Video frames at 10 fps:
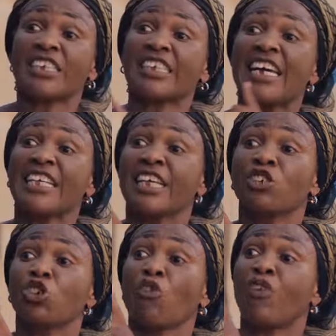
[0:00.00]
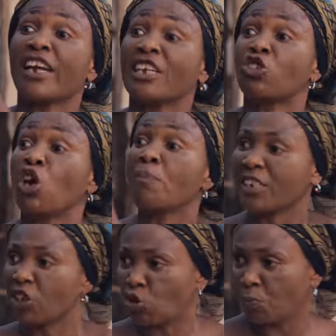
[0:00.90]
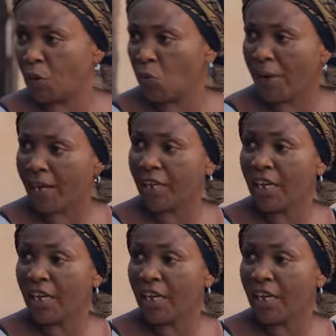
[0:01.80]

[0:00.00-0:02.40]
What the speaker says: was saying this, your father saw me as a stupid woman.